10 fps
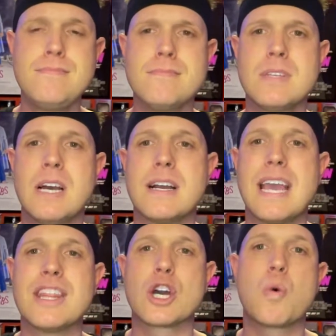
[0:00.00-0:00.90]

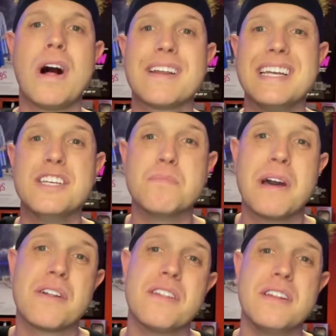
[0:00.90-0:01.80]
Again, the quality is
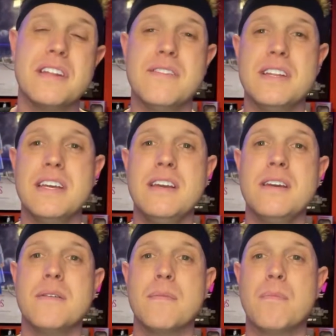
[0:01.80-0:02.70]
better than the DVD,
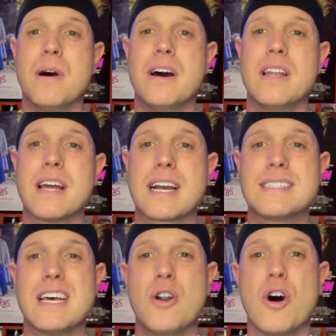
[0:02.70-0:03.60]
but like I
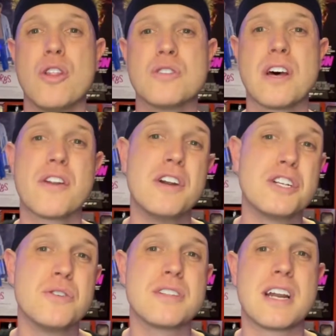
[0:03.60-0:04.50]
said, all those other
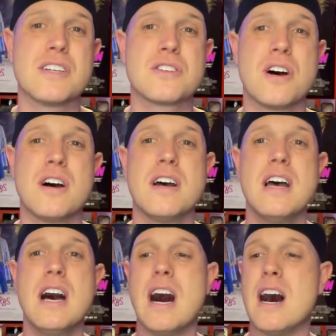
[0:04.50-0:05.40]
issues that I saw,
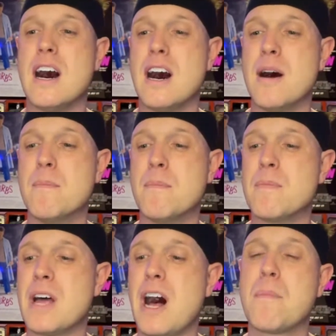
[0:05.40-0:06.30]

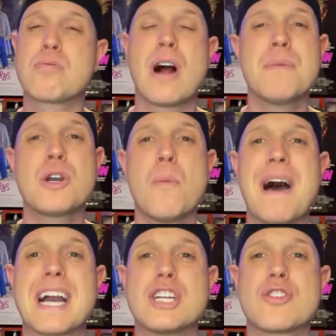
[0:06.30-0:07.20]
I'll probably go
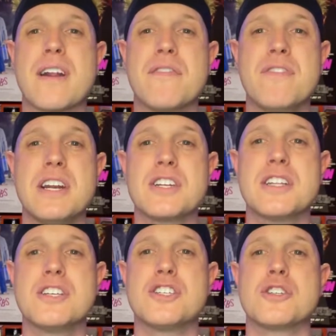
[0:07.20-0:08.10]
back and try to finish
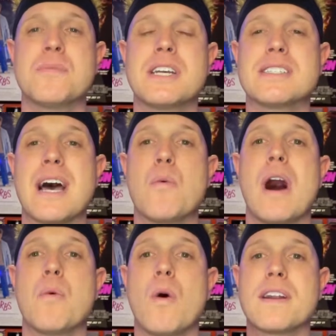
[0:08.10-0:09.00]
this just because I
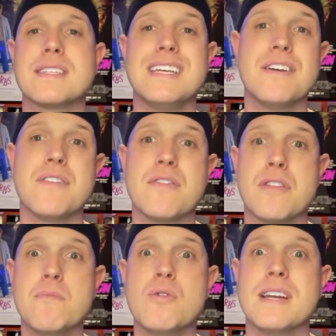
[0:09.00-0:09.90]
want to see if the
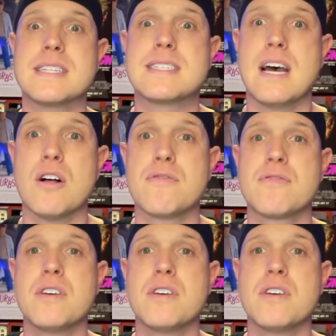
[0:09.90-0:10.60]
movie itself